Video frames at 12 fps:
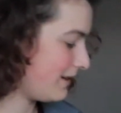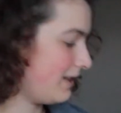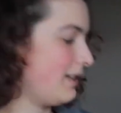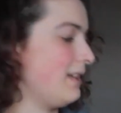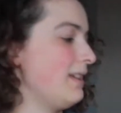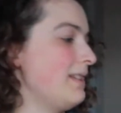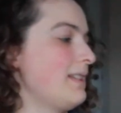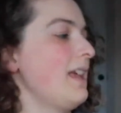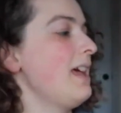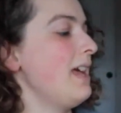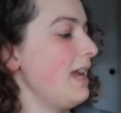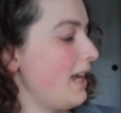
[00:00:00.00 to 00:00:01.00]
is
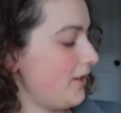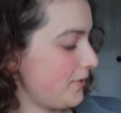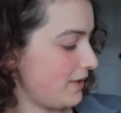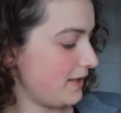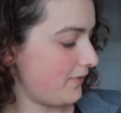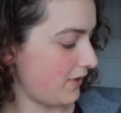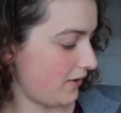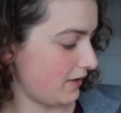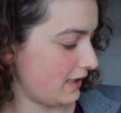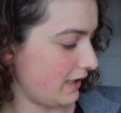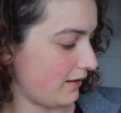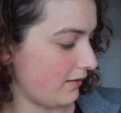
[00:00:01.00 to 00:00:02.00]
Andersen's Fairy
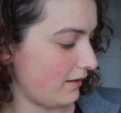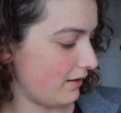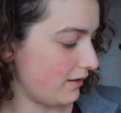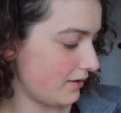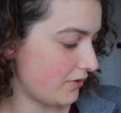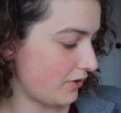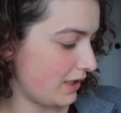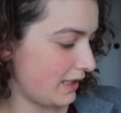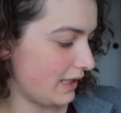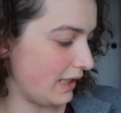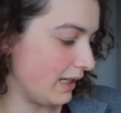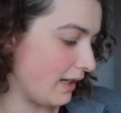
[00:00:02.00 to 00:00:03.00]
Tale,
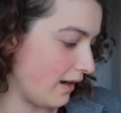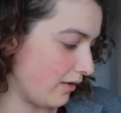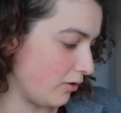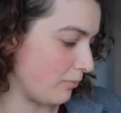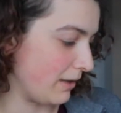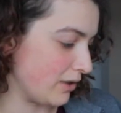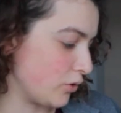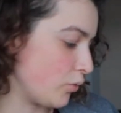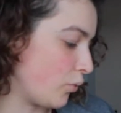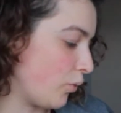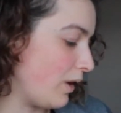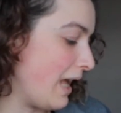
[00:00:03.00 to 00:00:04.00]
illustrated in color by
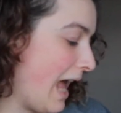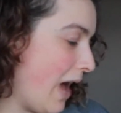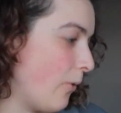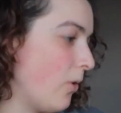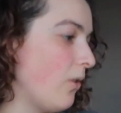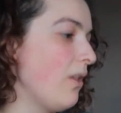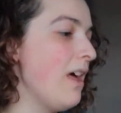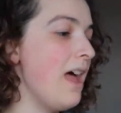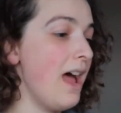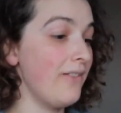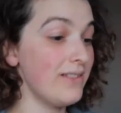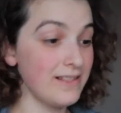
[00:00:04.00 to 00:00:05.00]
Troy Howell.
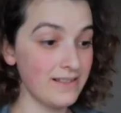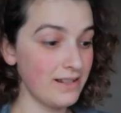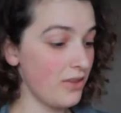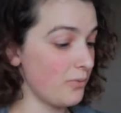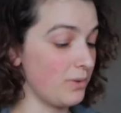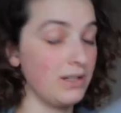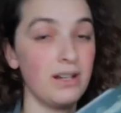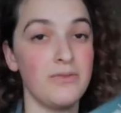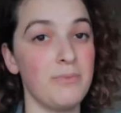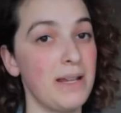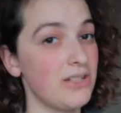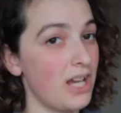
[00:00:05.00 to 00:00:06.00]
And this is another one
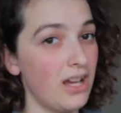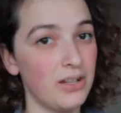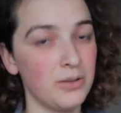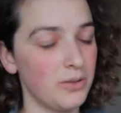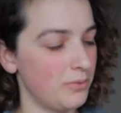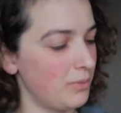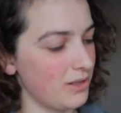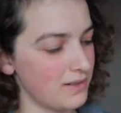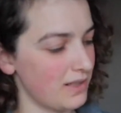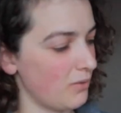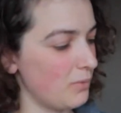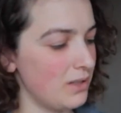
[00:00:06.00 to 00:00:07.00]
of my childhood
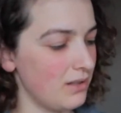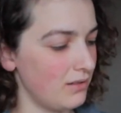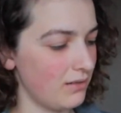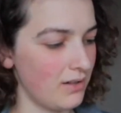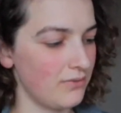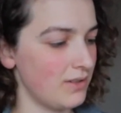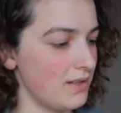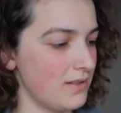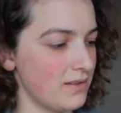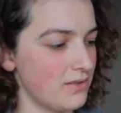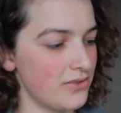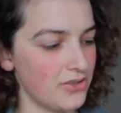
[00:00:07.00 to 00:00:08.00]
books. Like, we love these.
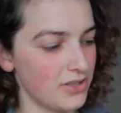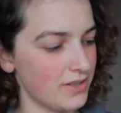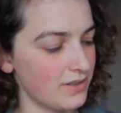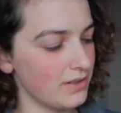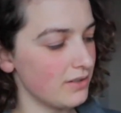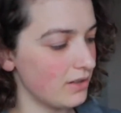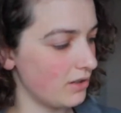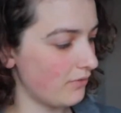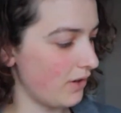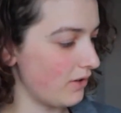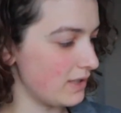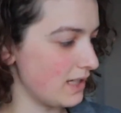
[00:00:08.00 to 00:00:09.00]
This is just
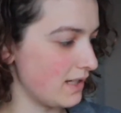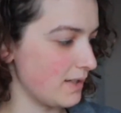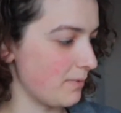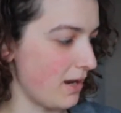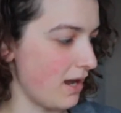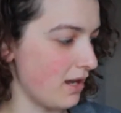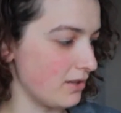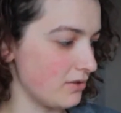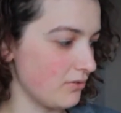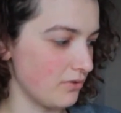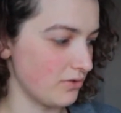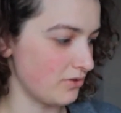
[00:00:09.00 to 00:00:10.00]
fairy tales by
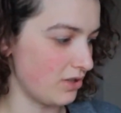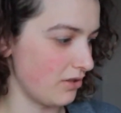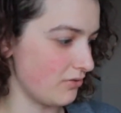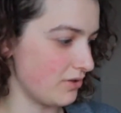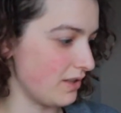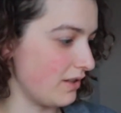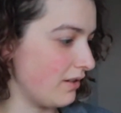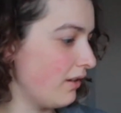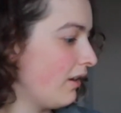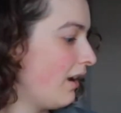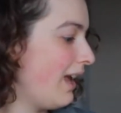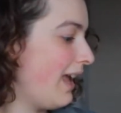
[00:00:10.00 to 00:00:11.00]
Hans Christian Andersen,
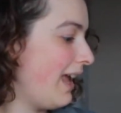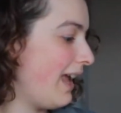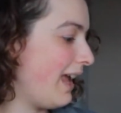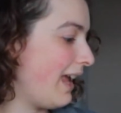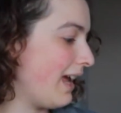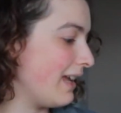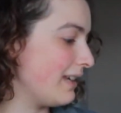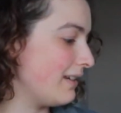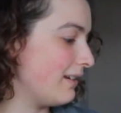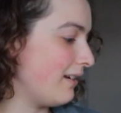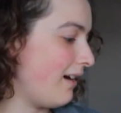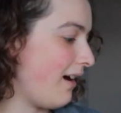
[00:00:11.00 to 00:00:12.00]
and